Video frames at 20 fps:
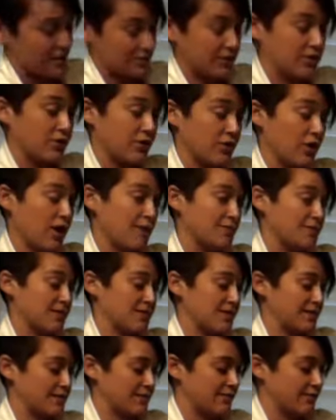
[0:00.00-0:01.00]
so your up style
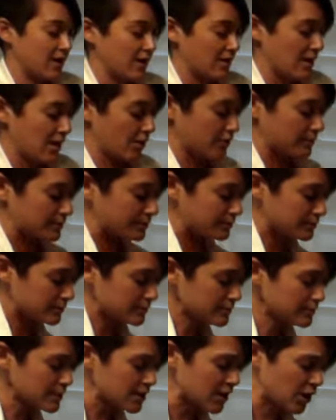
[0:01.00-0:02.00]
doesn't fall out.
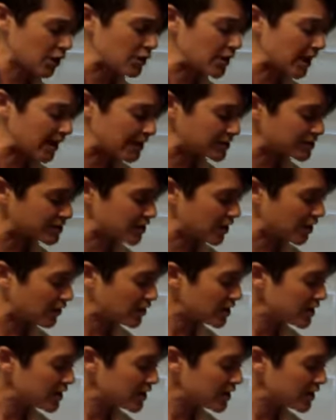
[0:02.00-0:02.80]
Okay, so